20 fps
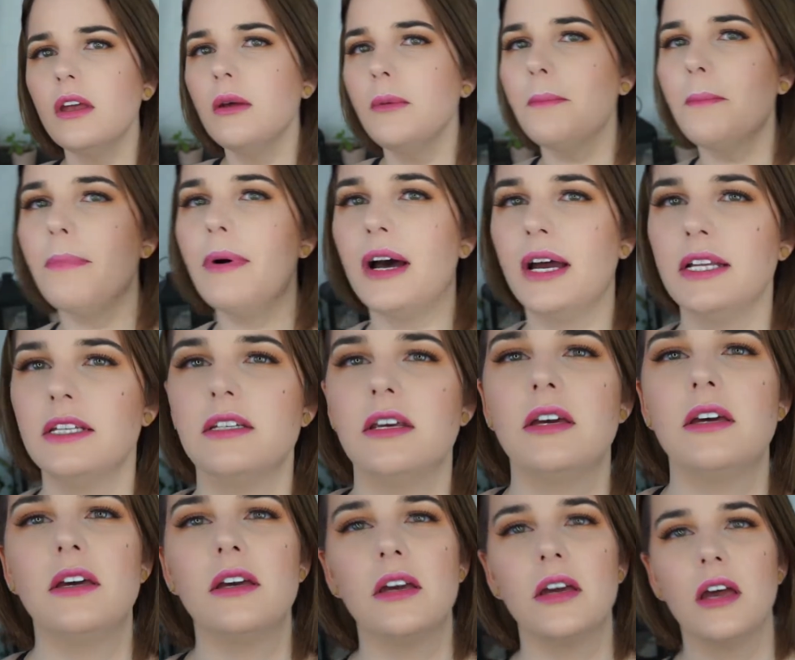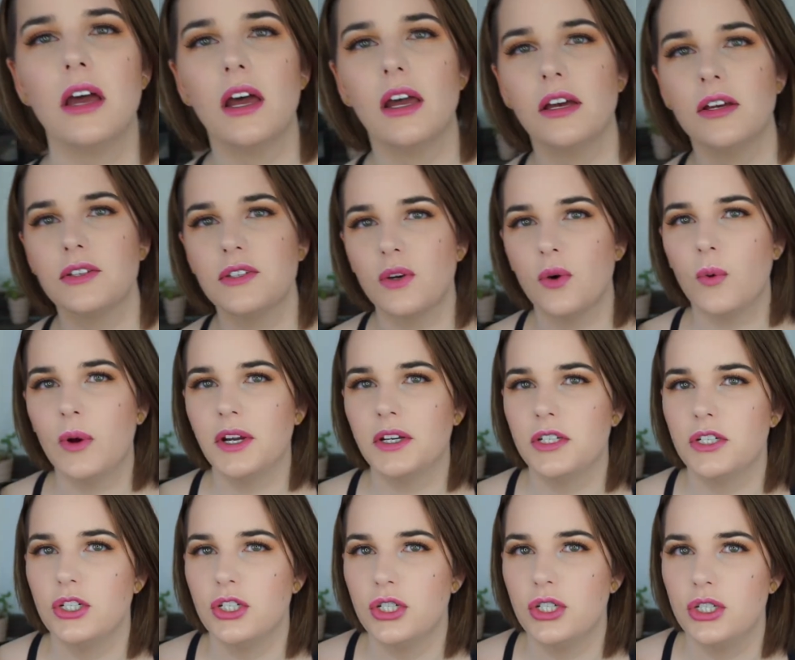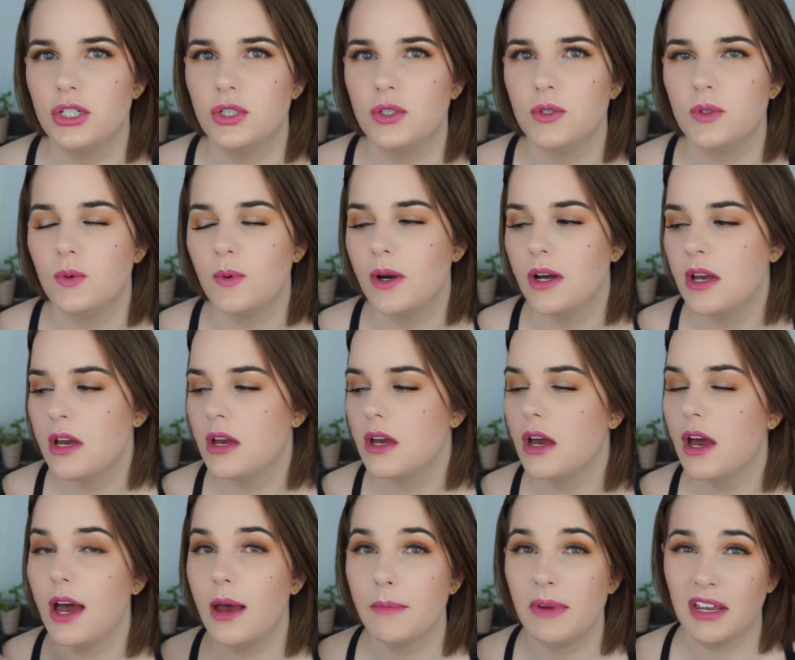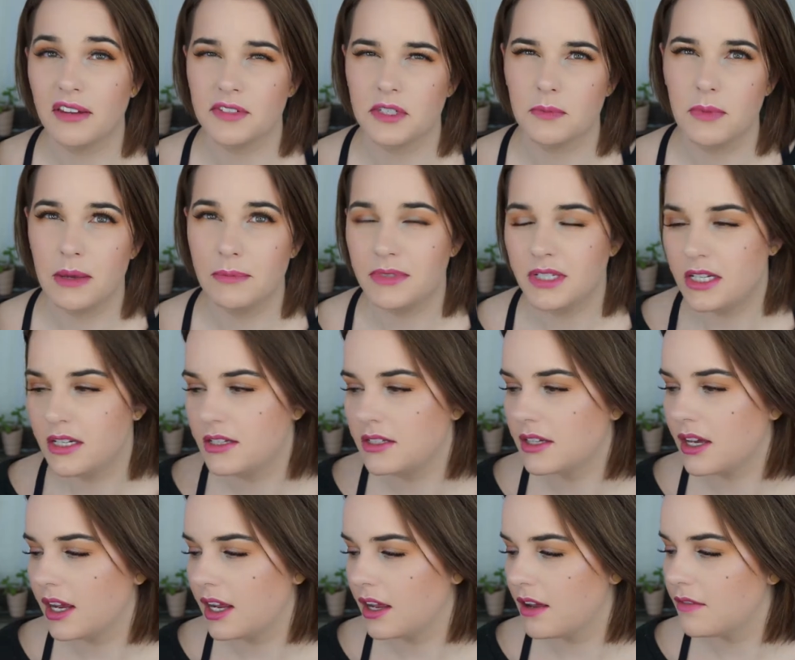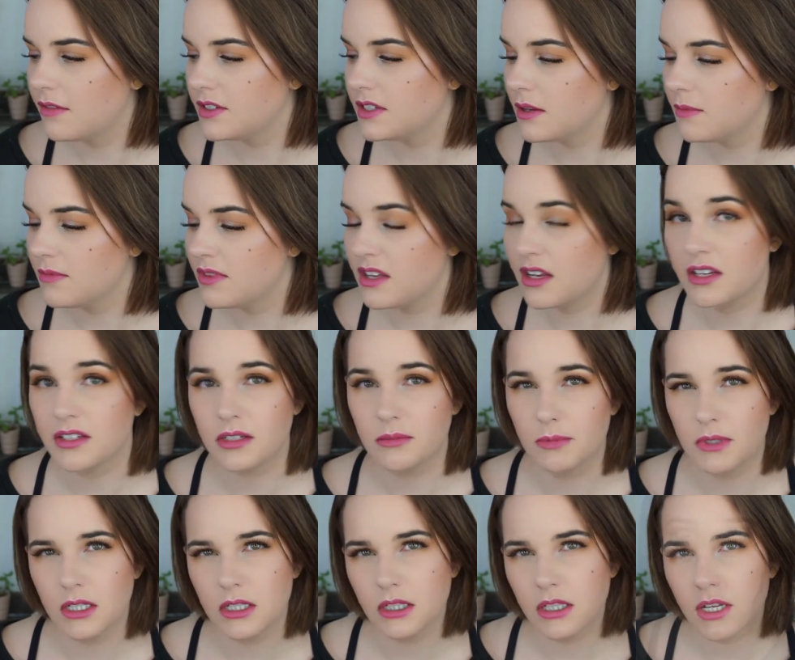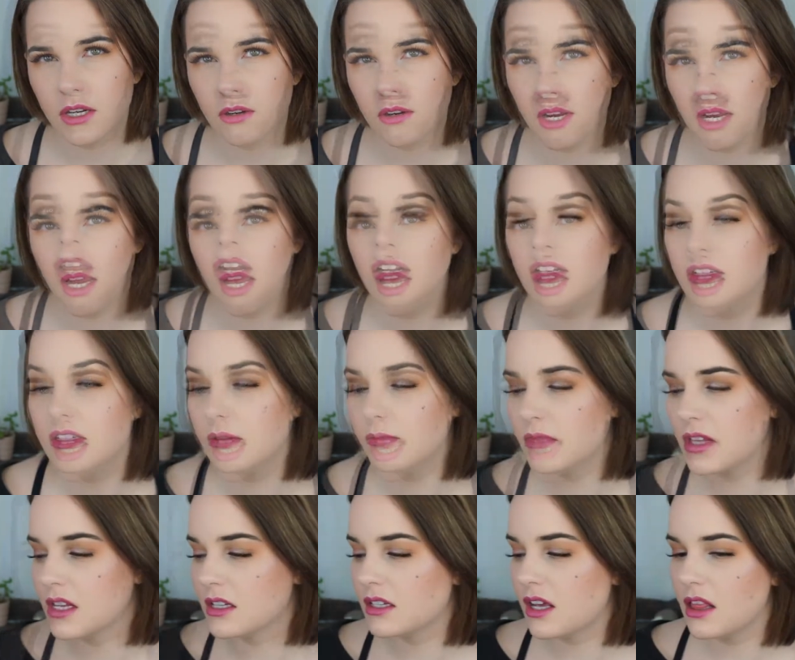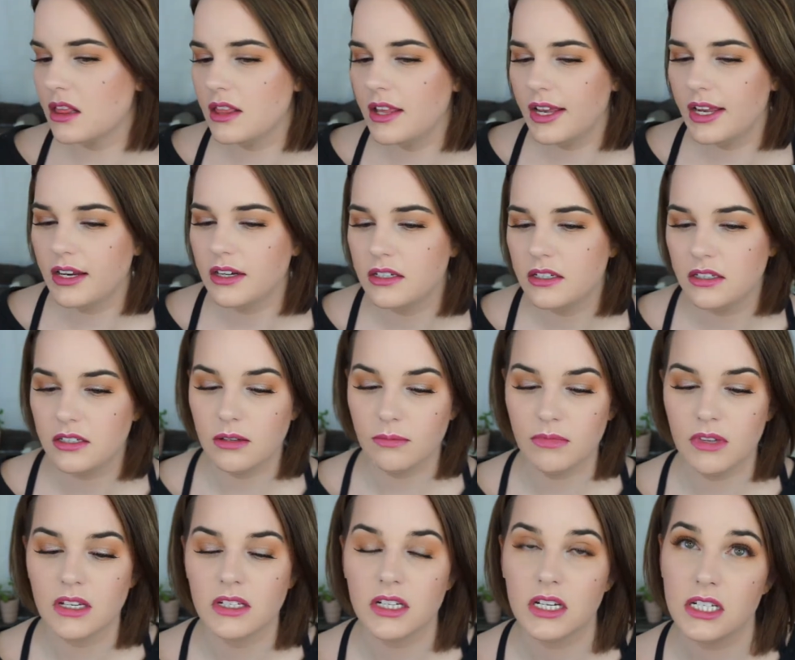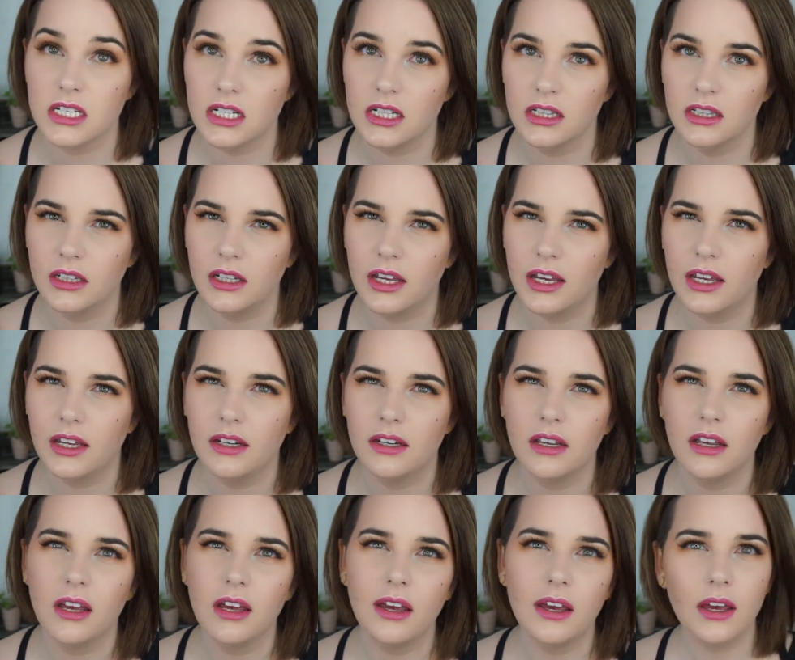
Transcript: But I also wanted to do, um, I have some empties, I have some things I'm decluttering, some things I liked, some things I didn't like.